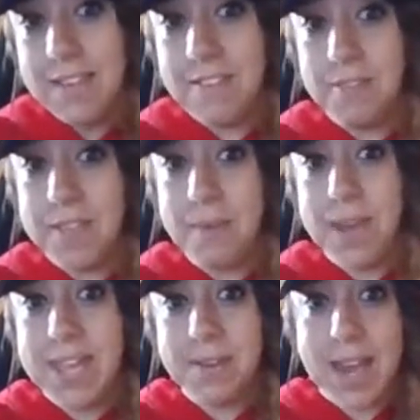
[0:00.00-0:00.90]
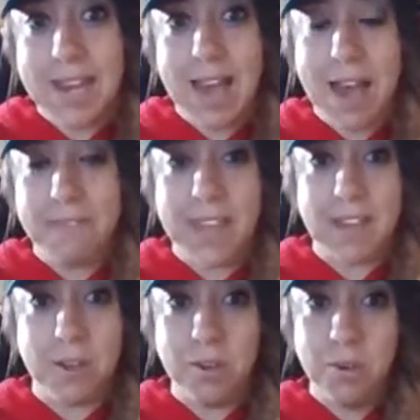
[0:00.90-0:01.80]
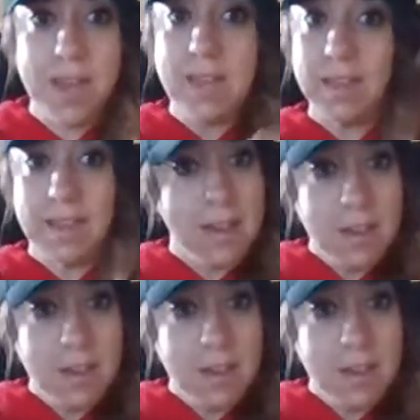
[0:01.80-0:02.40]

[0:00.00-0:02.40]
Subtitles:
So that way you kind of have like a quick